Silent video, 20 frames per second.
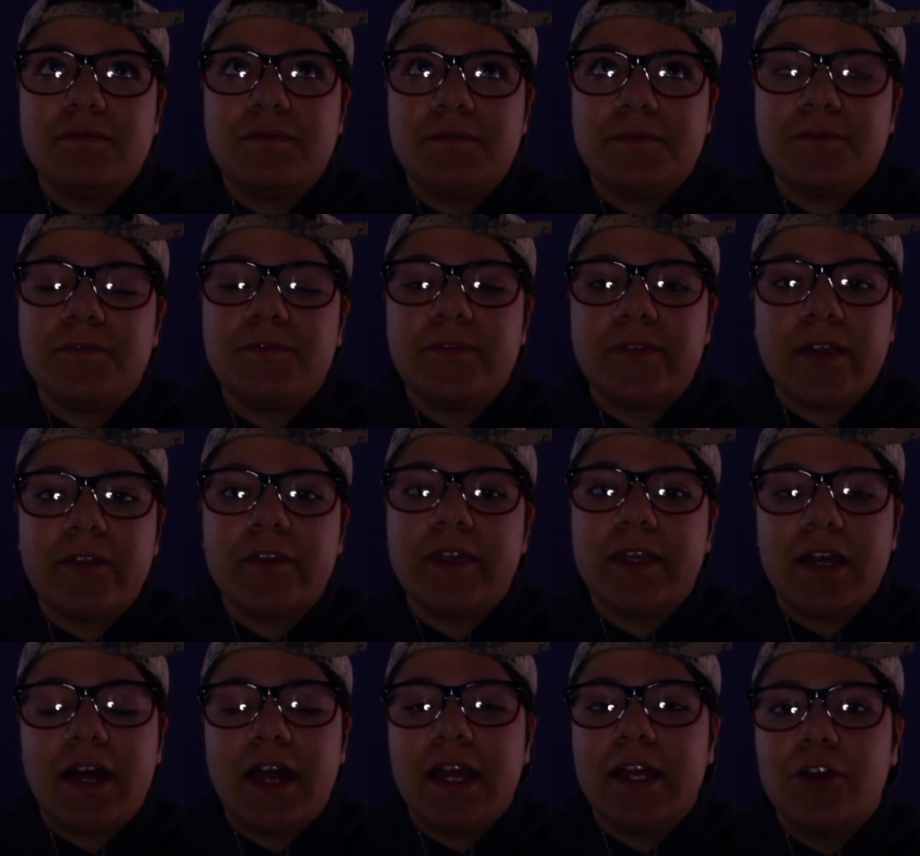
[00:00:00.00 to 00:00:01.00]

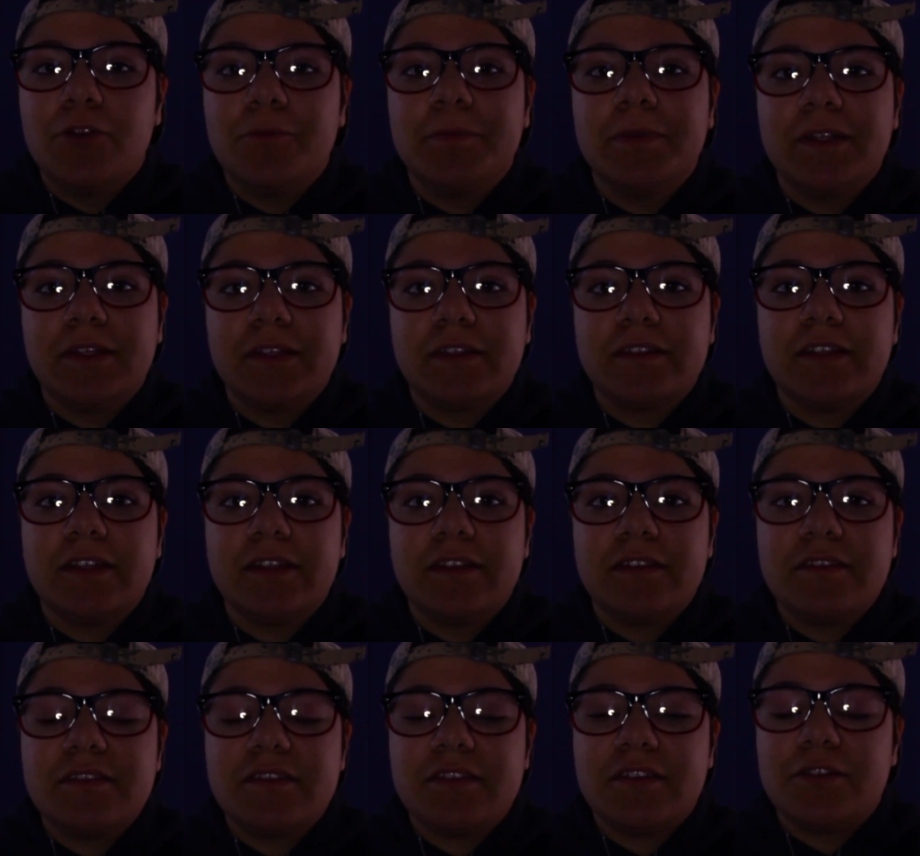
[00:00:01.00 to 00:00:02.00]
very eye-opening
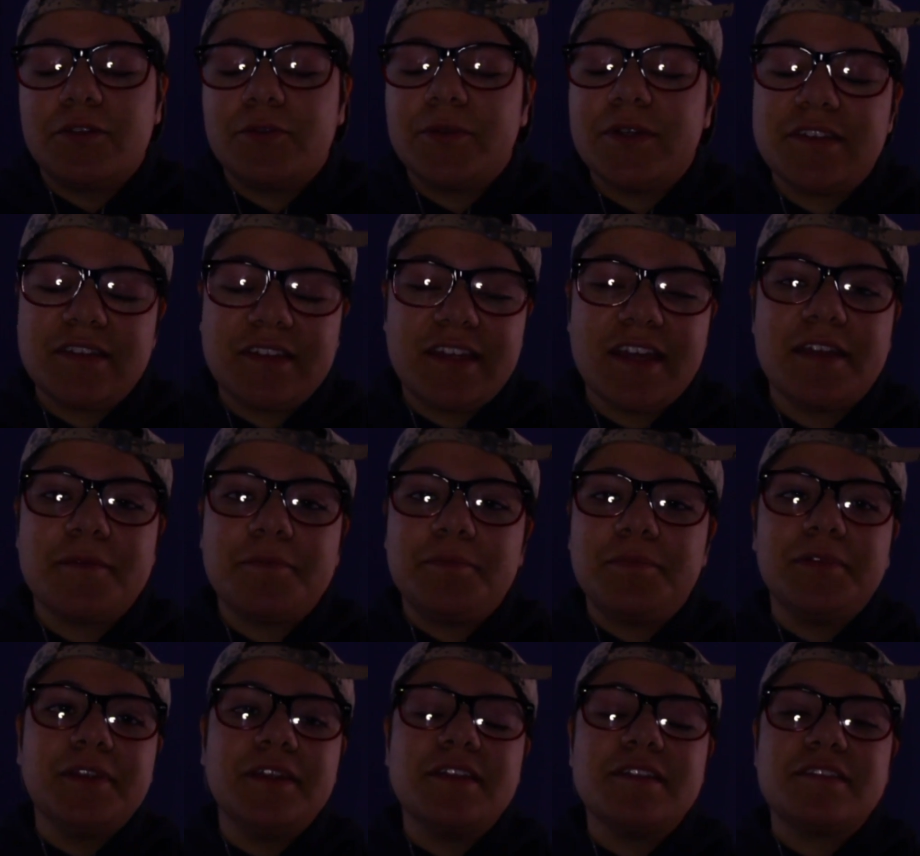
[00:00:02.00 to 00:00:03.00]
thing. So once again,
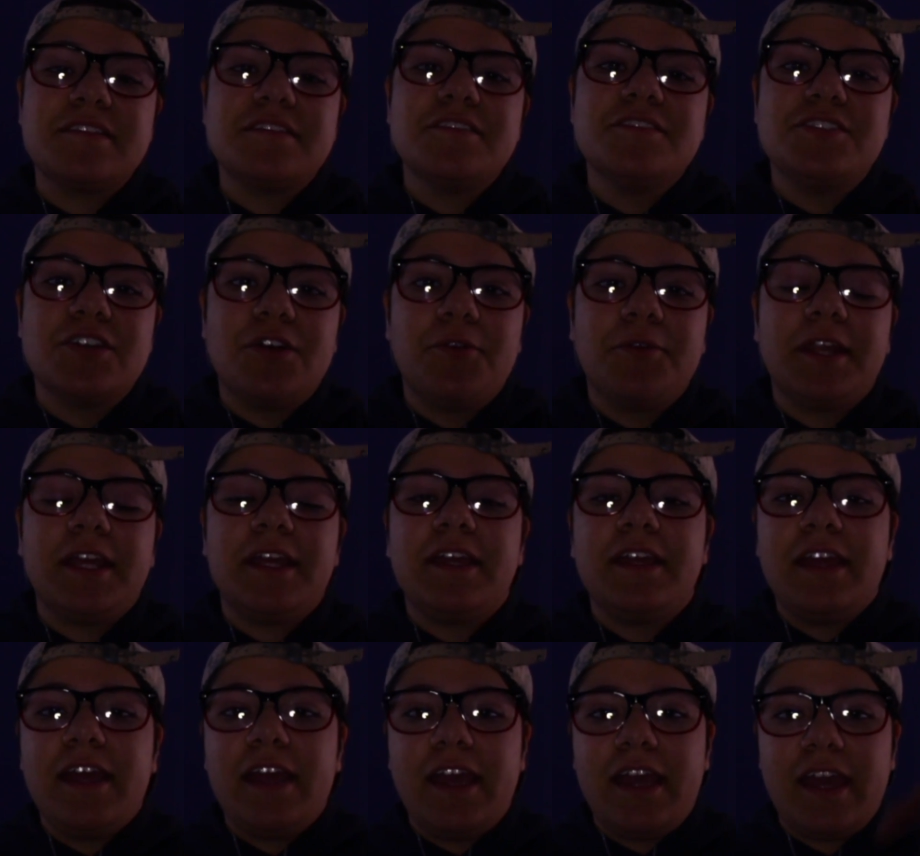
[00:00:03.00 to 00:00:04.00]
please
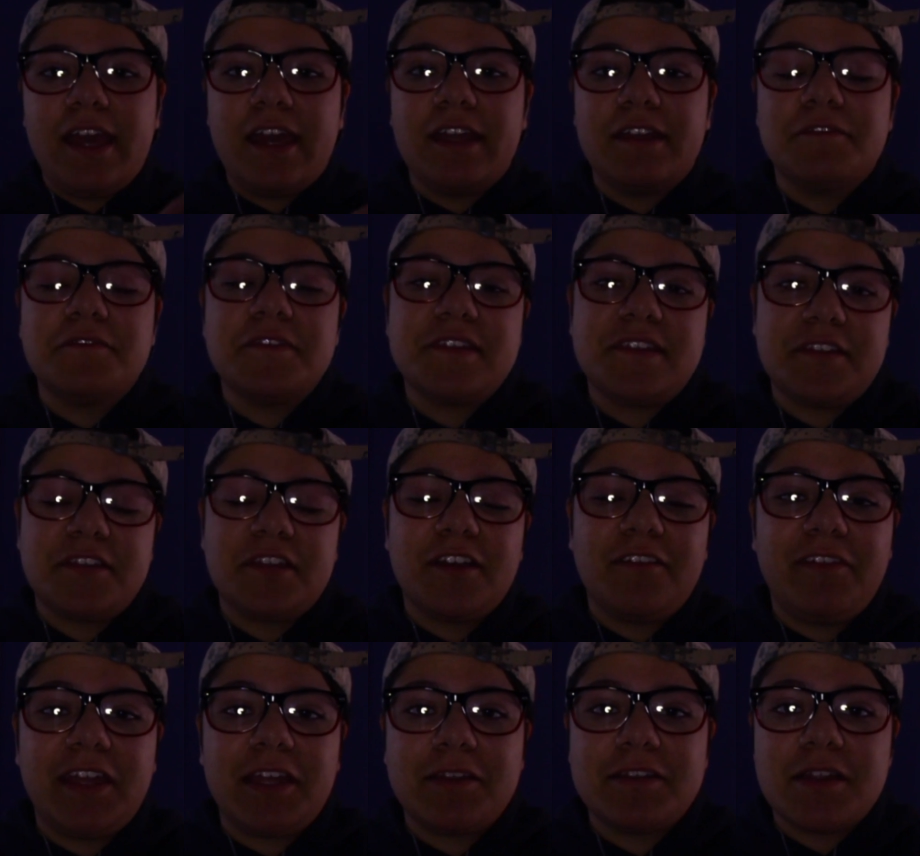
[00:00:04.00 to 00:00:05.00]
donate and visit
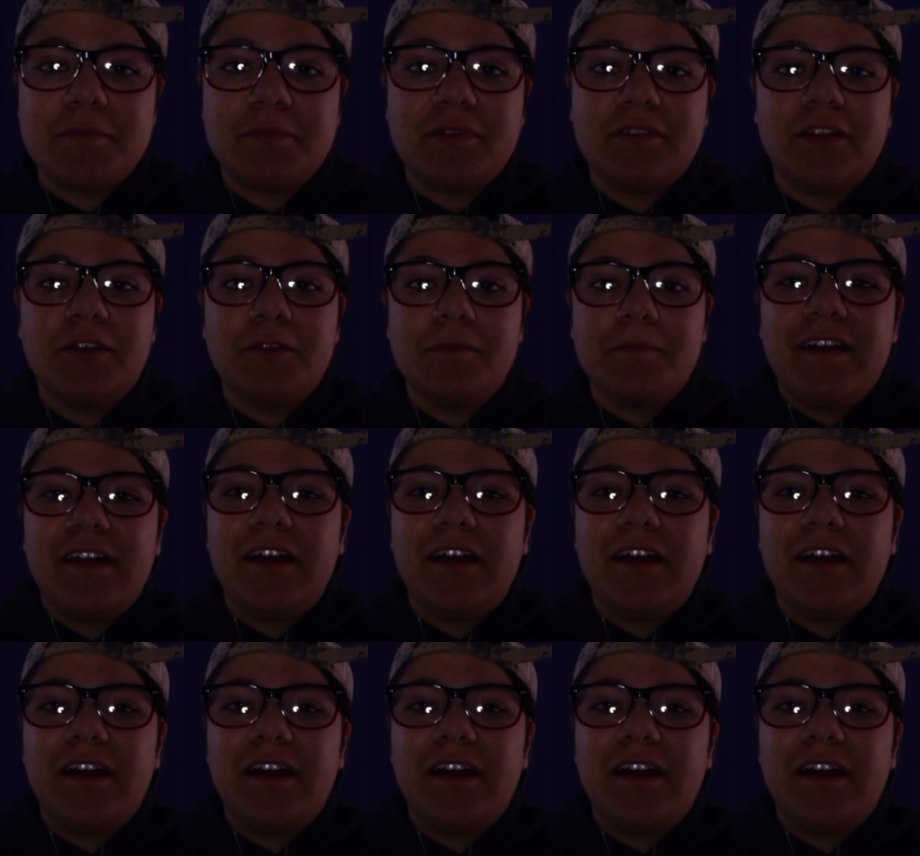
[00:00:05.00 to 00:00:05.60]
their link down below.